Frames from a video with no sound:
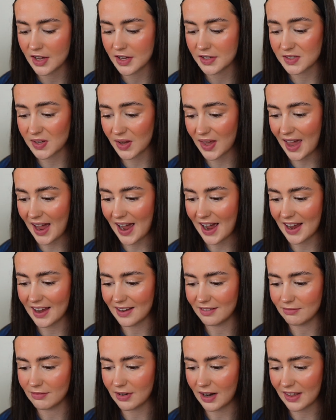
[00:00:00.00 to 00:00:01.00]
So yeah,
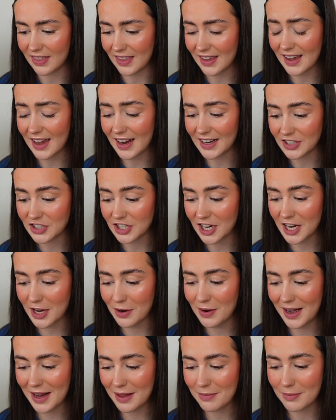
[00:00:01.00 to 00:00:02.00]
I think I
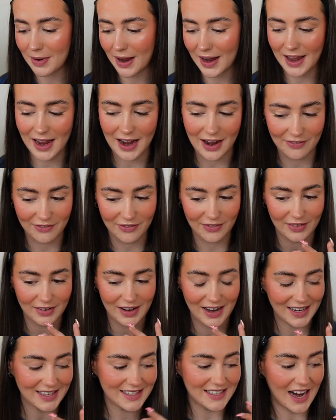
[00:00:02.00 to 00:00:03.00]
genuinely might have
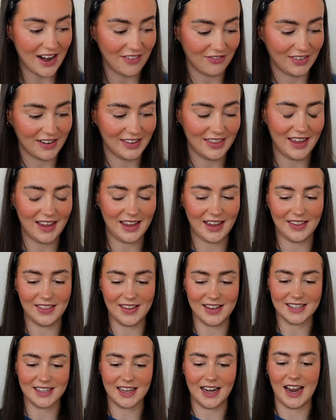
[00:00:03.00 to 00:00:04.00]
next to everything in
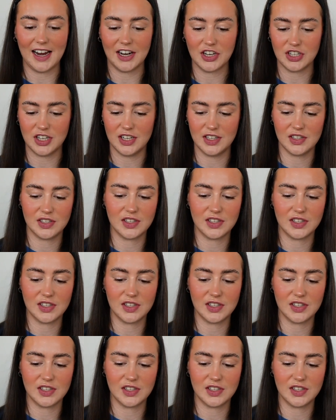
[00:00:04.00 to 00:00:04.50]
this collection.